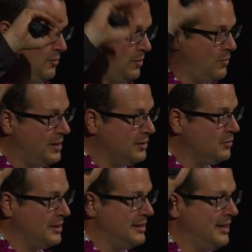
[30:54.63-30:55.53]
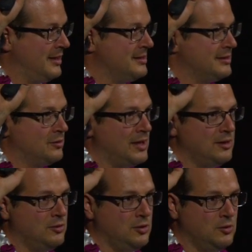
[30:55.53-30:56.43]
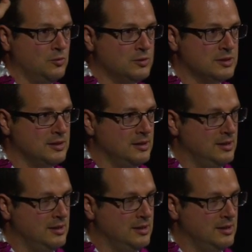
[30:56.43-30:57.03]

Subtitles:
What we're doing there is trying to use